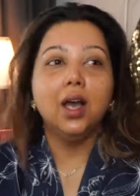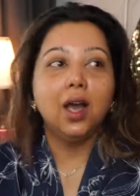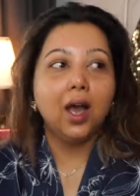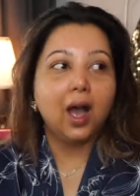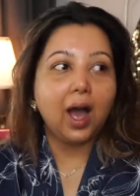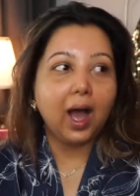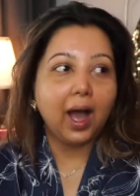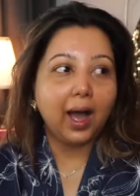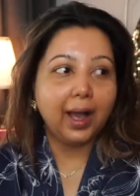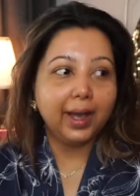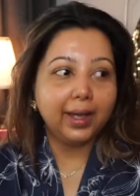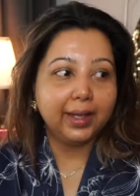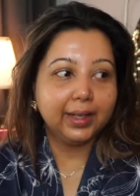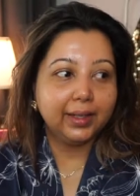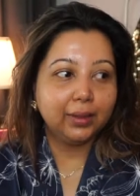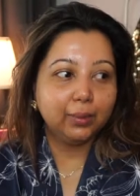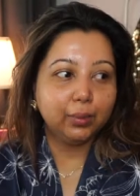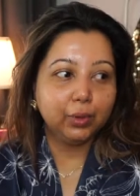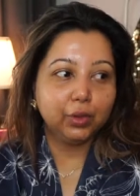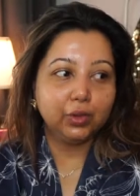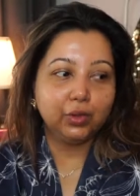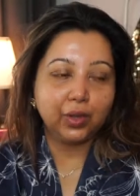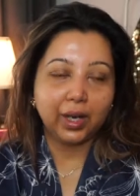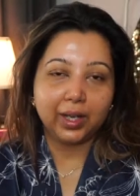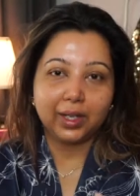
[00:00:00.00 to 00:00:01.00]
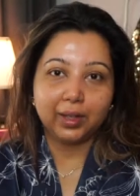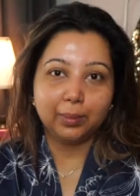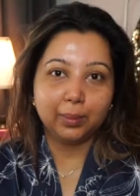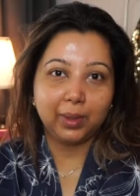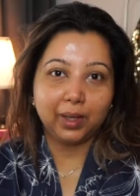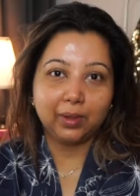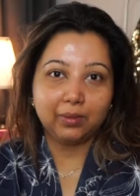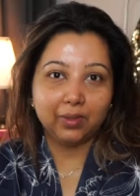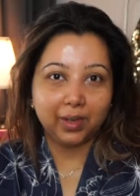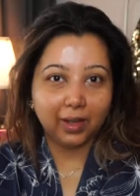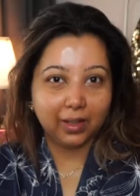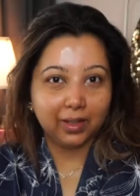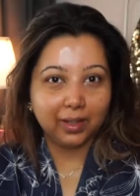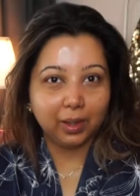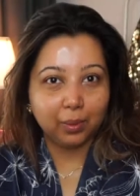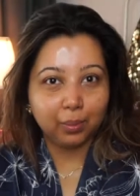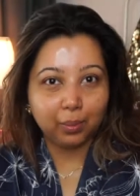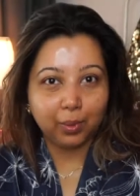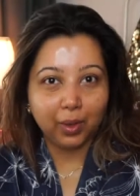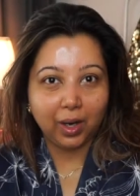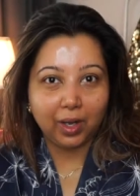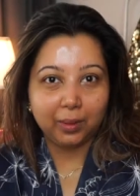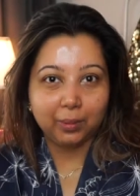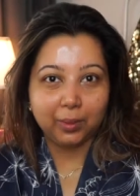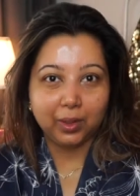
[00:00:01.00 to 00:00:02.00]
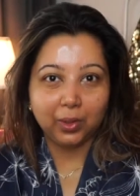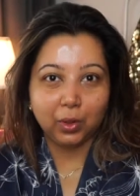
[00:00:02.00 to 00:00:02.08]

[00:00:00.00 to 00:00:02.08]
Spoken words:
I would recommend wearing a primer